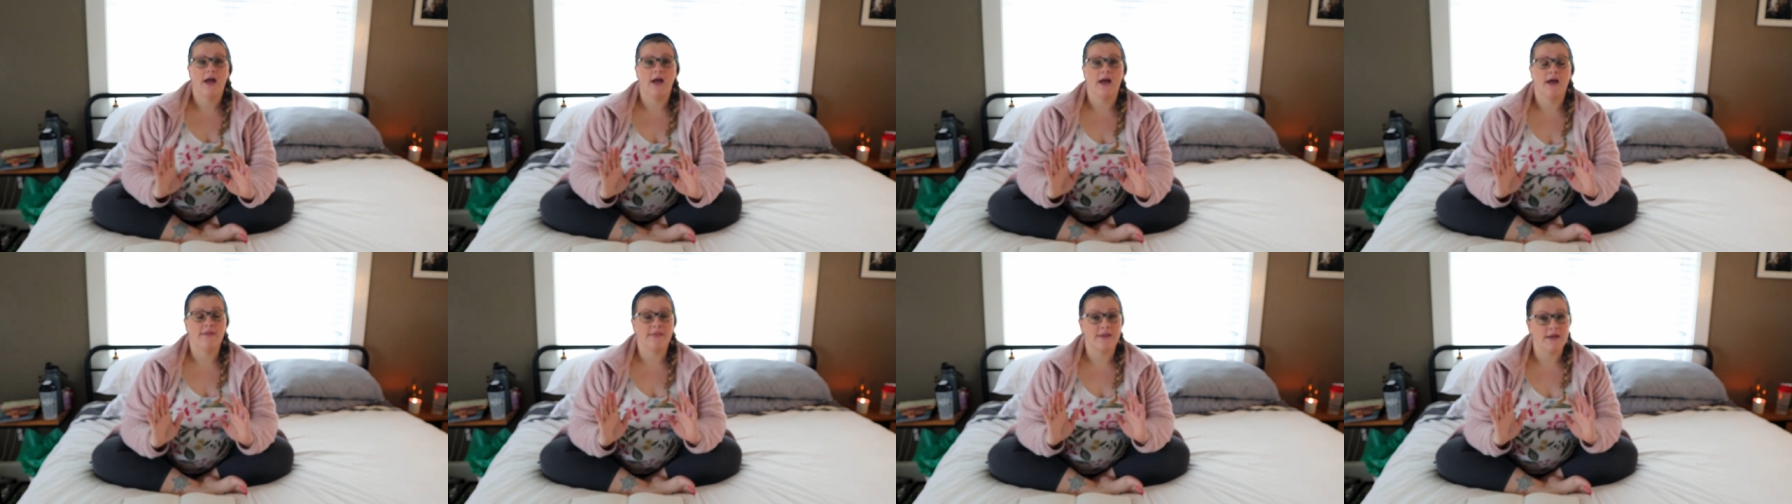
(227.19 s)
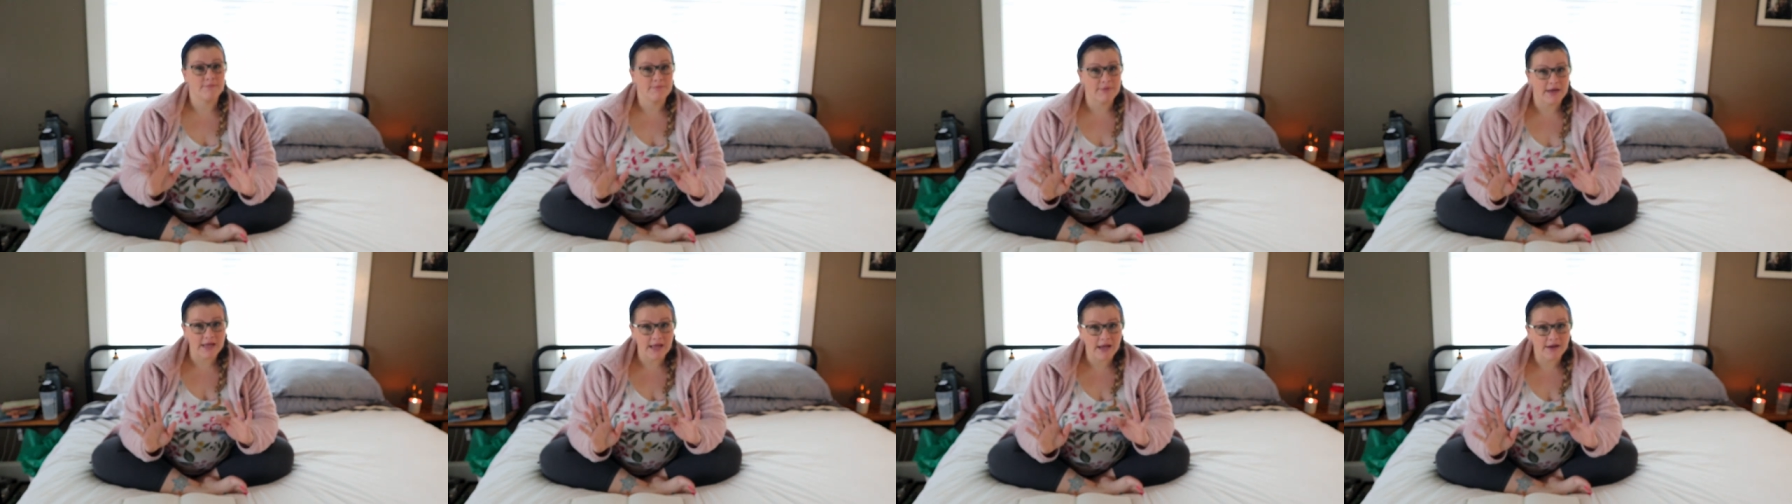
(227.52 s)
and
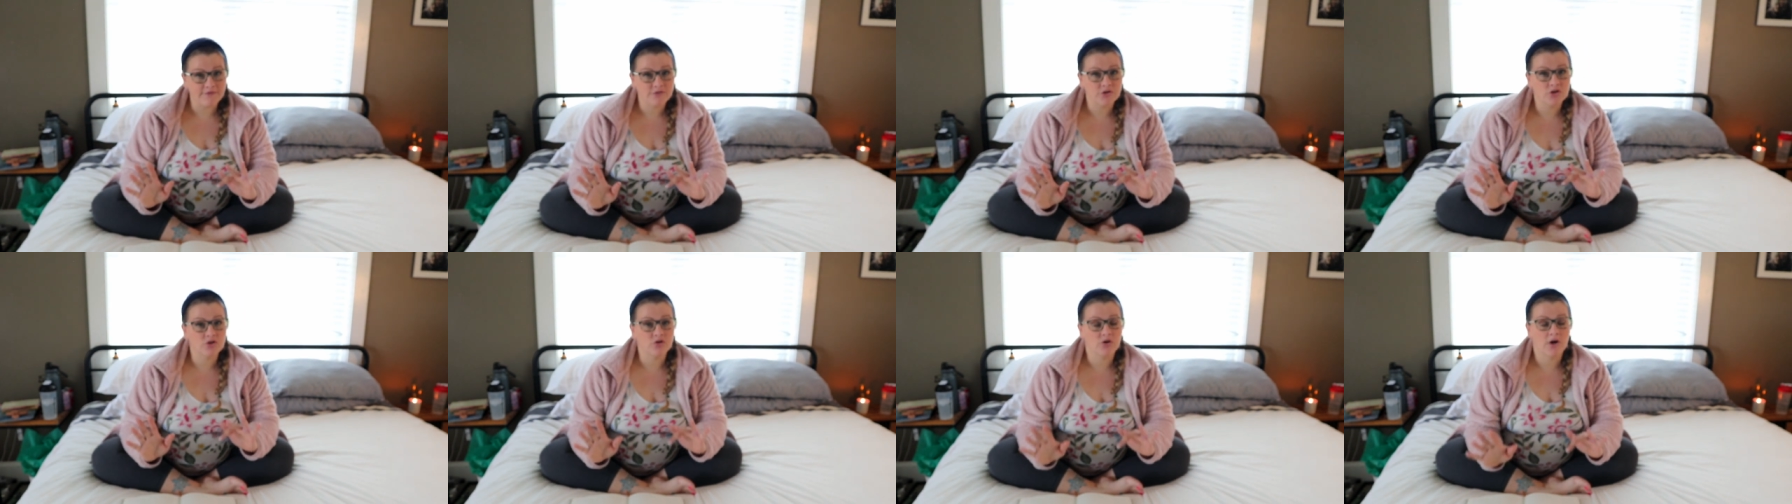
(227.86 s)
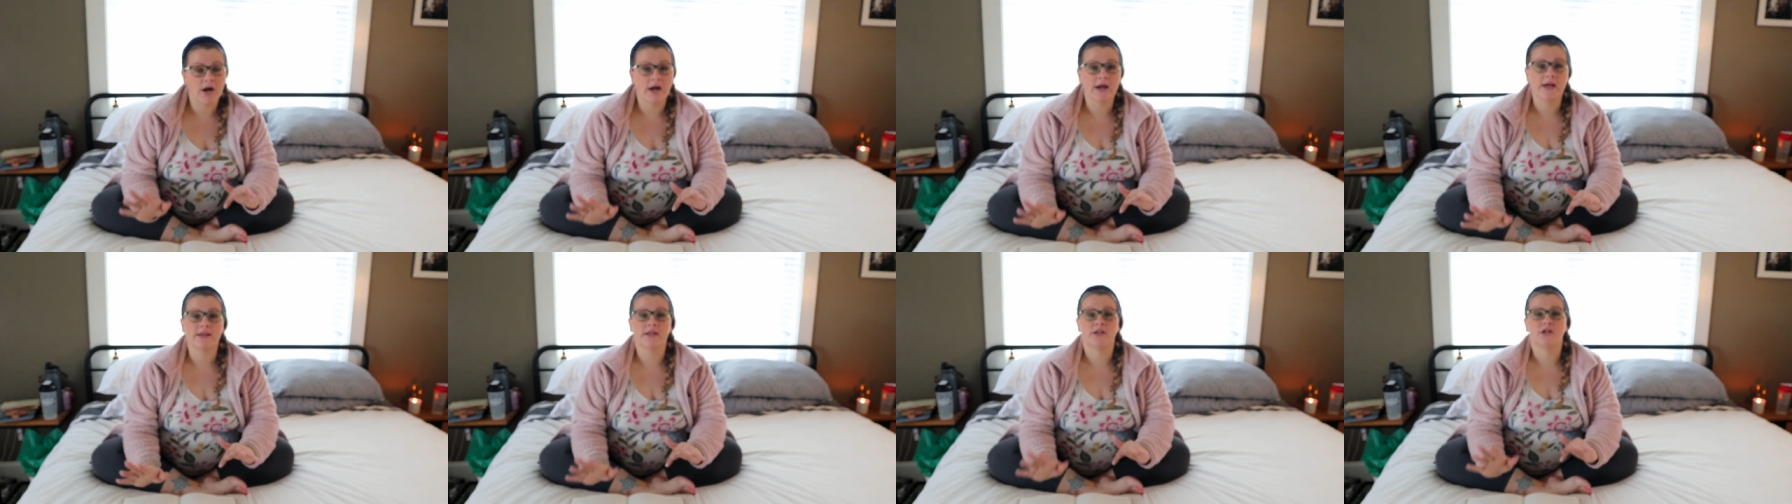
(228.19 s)
they may have to
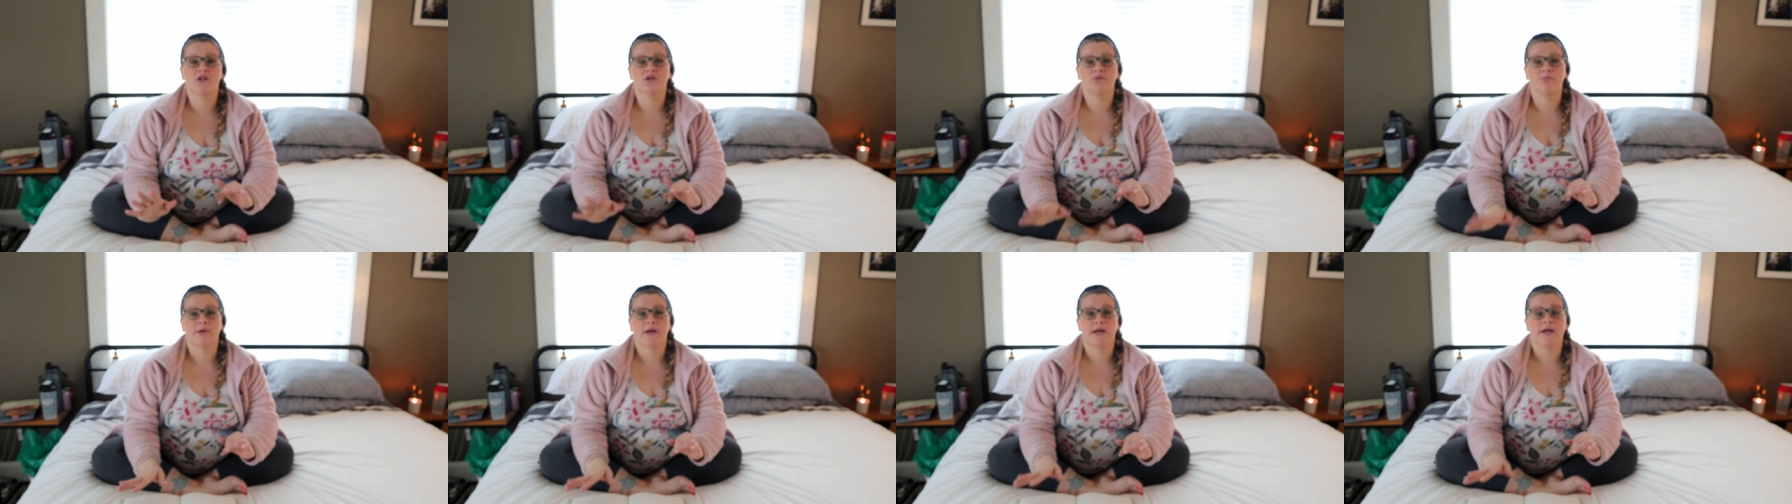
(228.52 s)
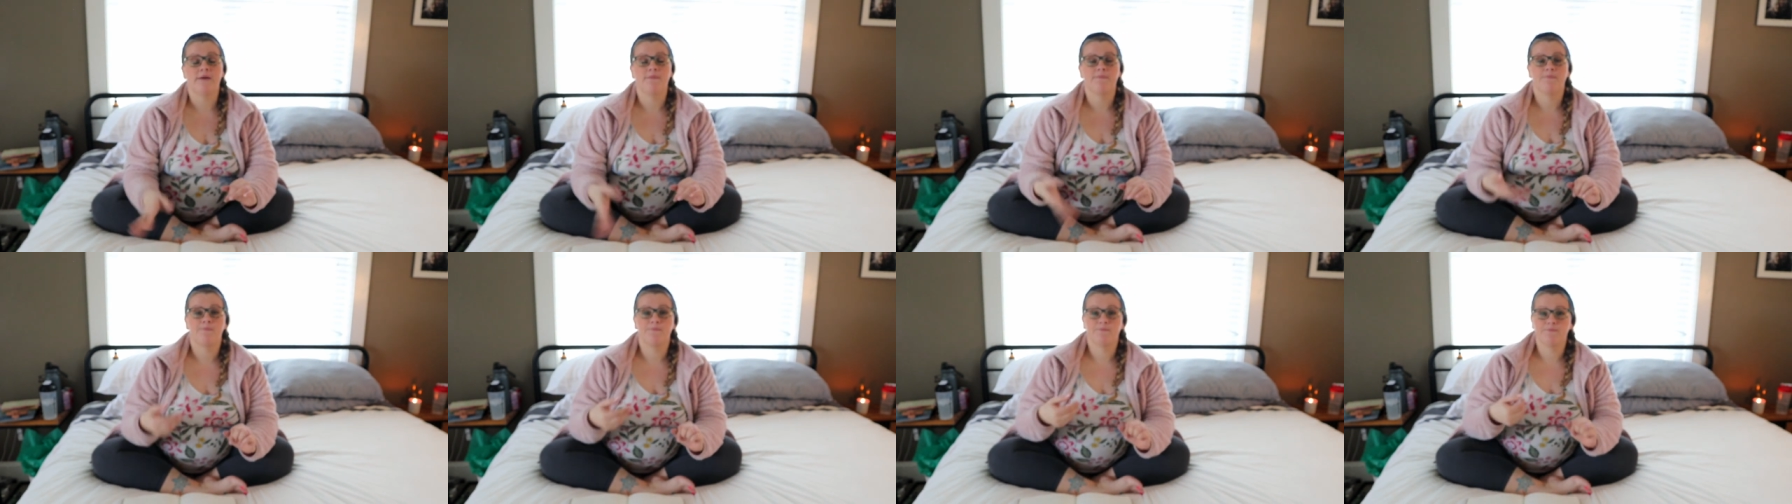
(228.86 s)
cry a little
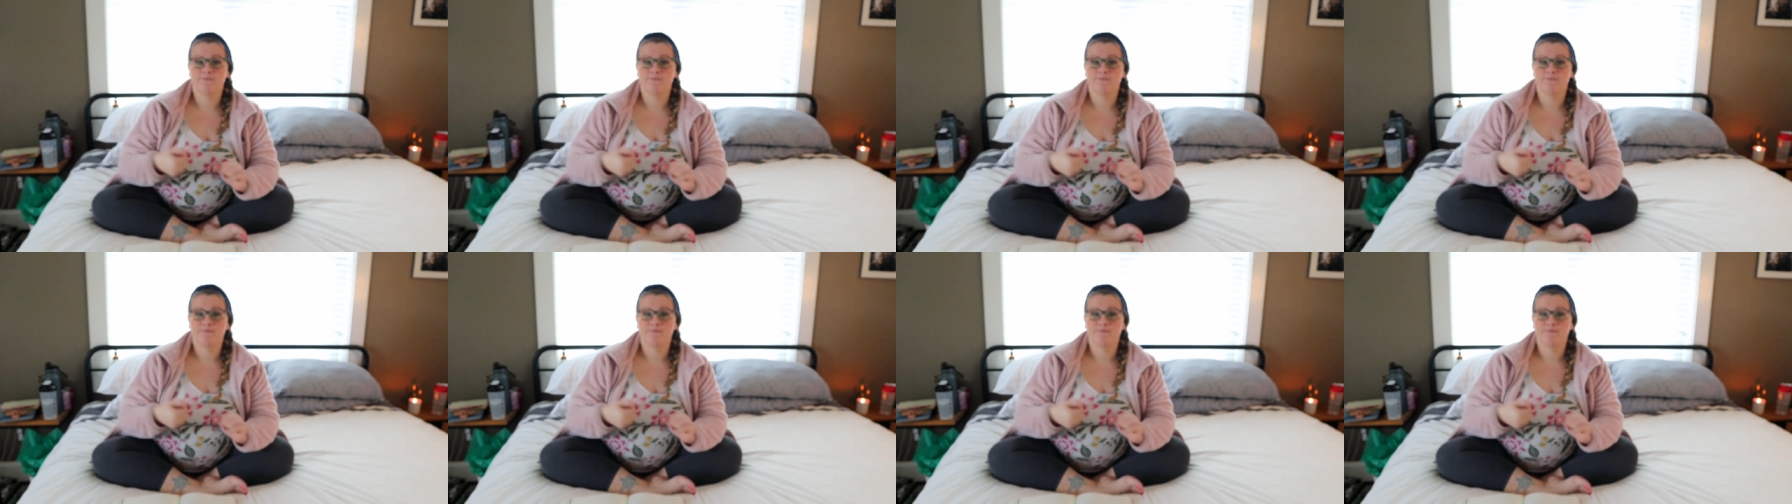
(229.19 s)
bit.